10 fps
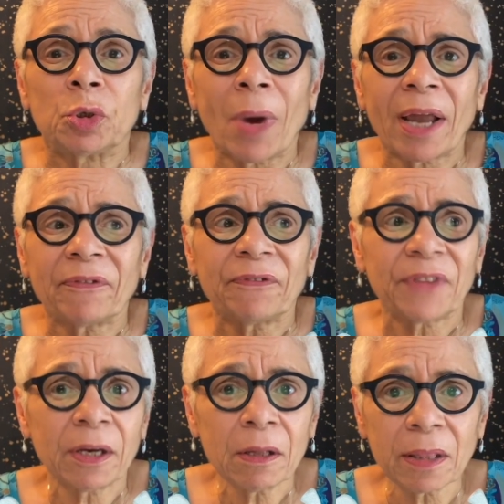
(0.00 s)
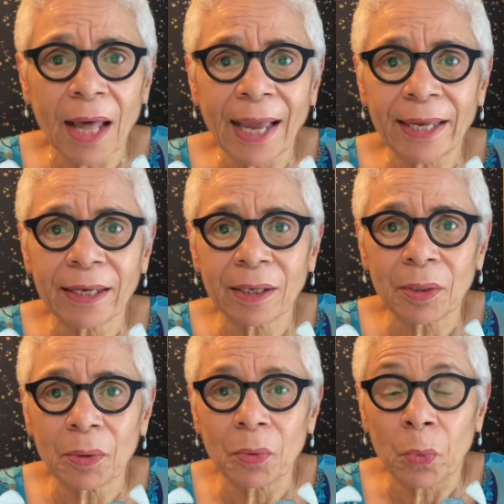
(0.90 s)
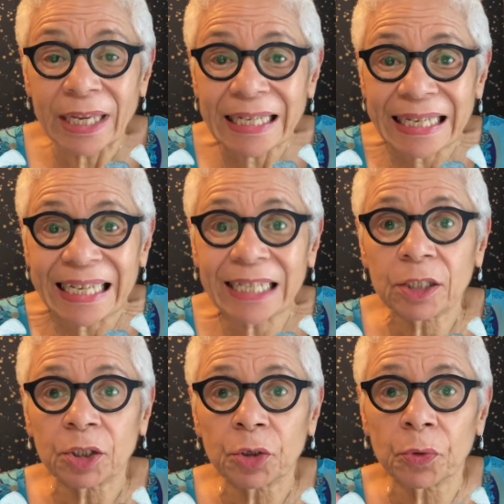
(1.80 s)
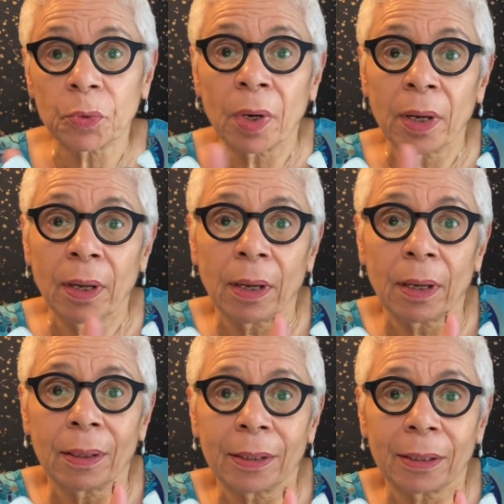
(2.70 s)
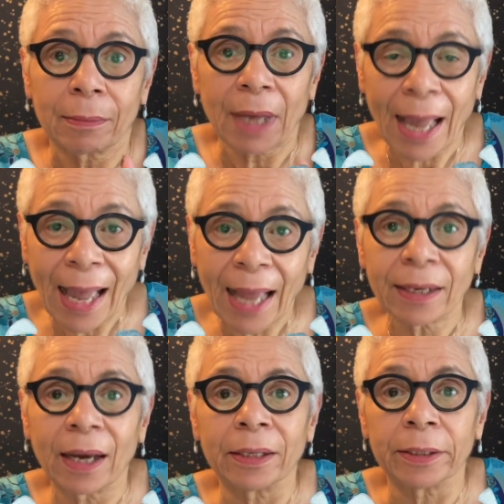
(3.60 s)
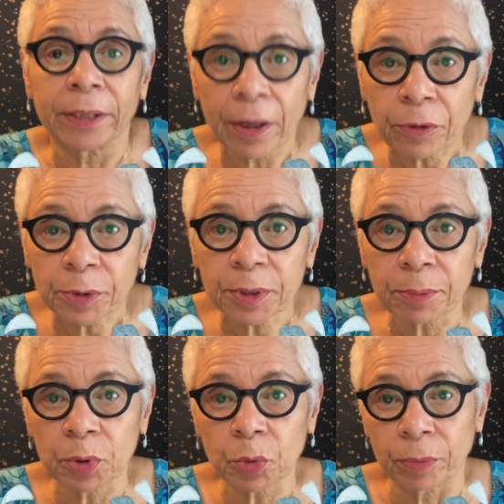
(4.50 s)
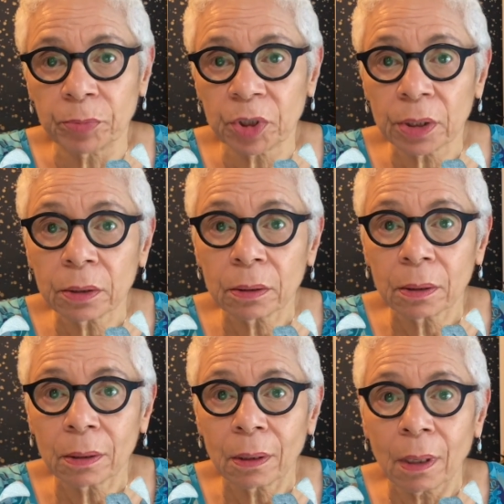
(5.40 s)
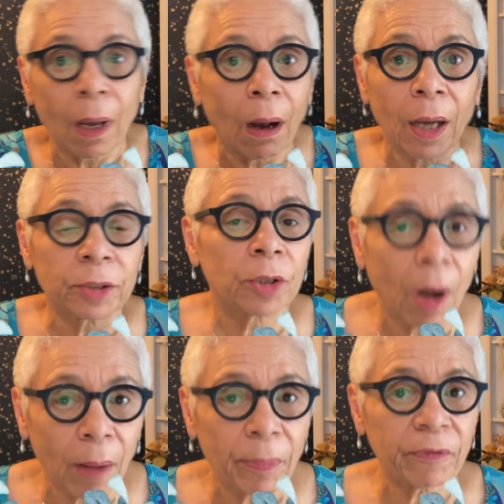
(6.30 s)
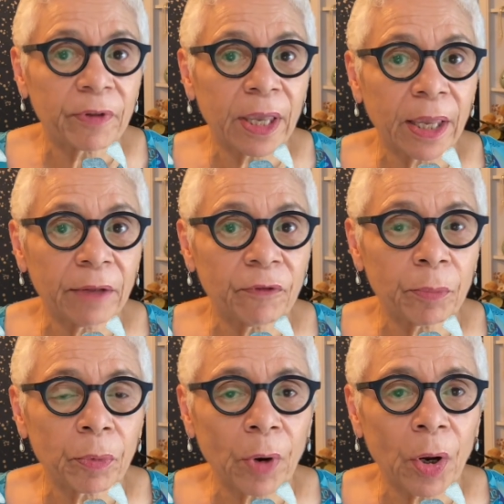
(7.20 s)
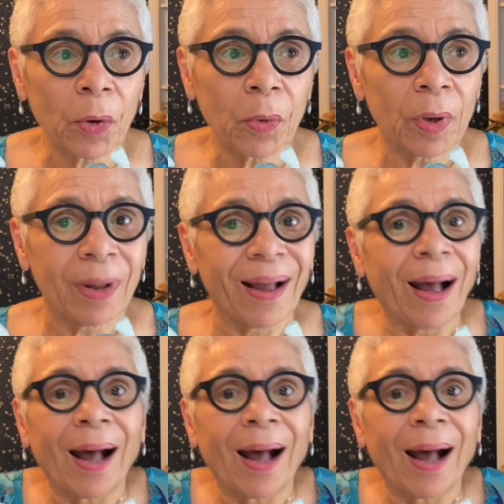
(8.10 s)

Do I feel like we need to add another subscription on top of Canva Pro?